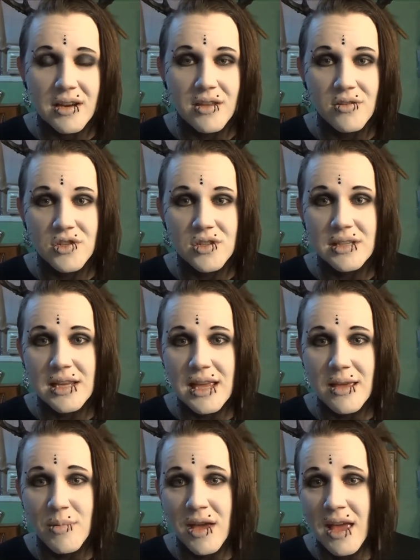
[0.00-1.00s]
Usually
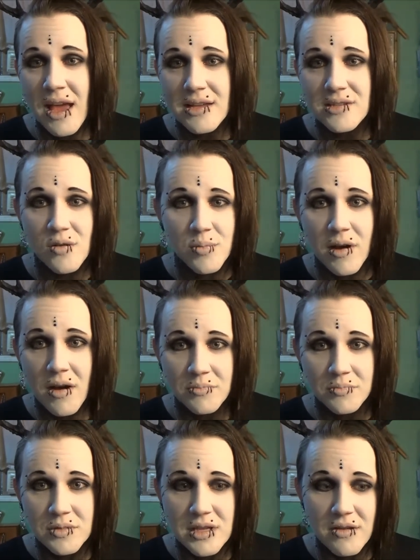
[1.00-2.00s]
eBay has no problems.